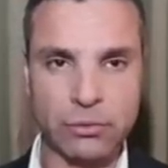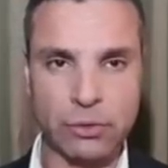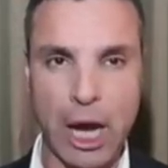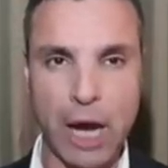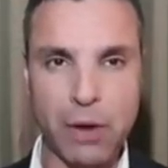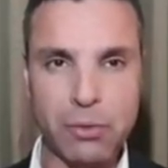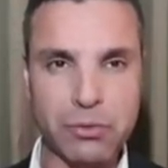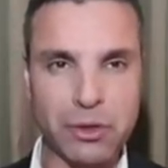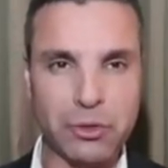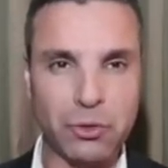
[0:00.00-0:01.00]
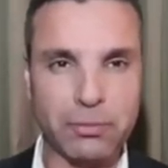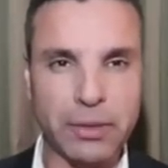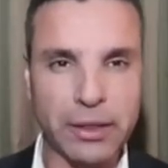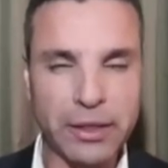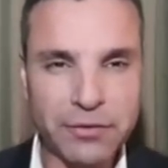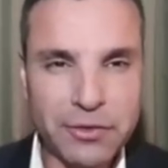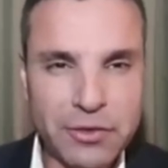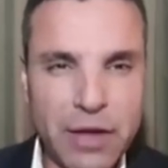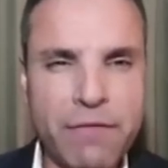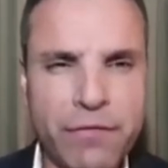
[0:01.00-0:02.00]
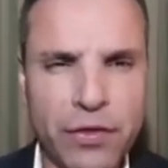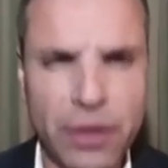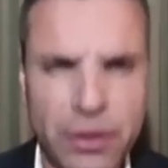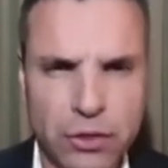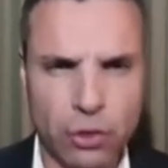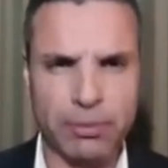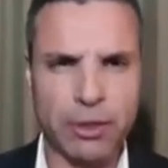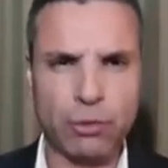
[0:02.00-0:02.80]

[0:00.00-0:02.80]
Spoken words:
now that you are believers, everything is going to be